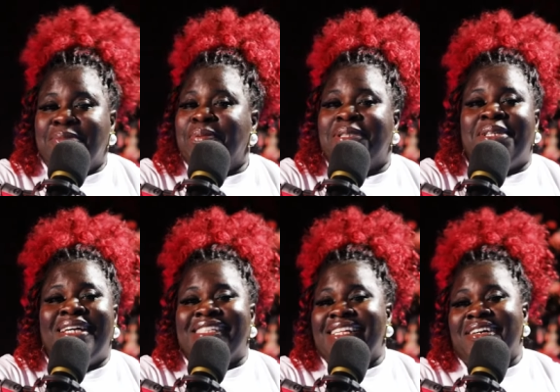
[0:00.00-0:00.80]
supposed to
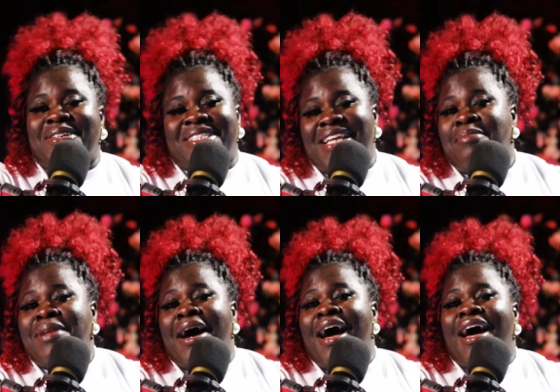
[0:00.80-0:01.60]
answer that because I'm
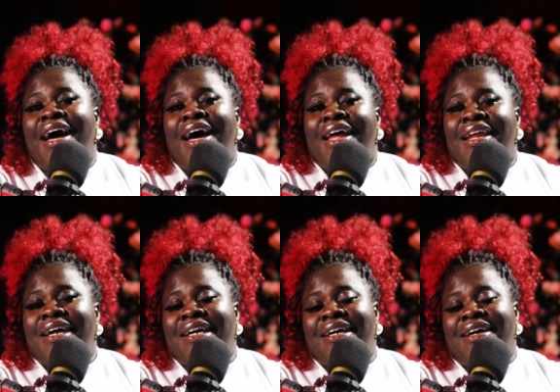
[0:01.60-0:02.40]
not
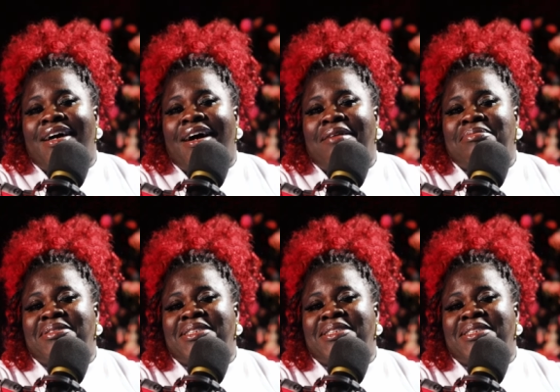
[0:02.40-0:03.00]
like uh,